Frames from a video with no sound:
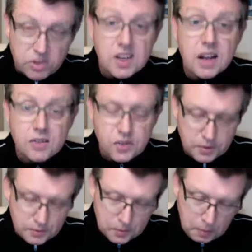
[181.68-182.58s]

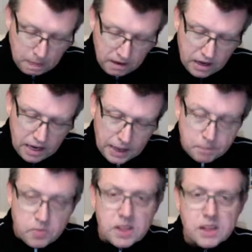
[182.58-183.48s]
results.
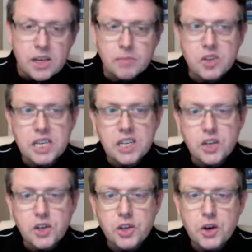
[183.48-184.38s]
Chapter 6
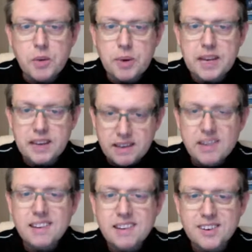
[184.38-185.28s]
is You Got to Be,
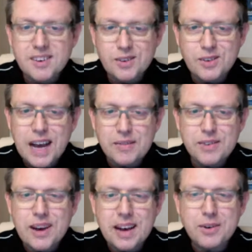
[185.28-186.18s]
because you have
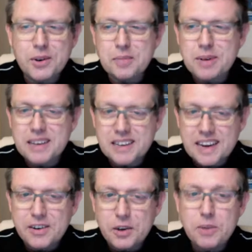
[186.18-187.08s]
got to be,
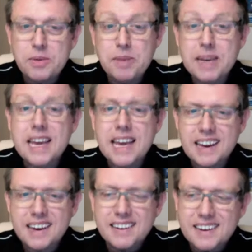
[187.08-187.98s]
a human
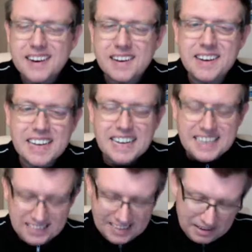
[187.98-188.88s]
being,
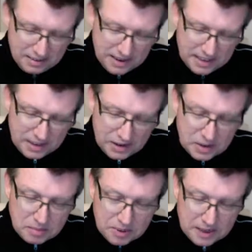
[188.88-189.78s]
so you got
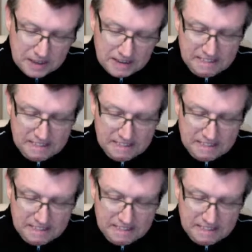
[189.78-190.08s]
to be.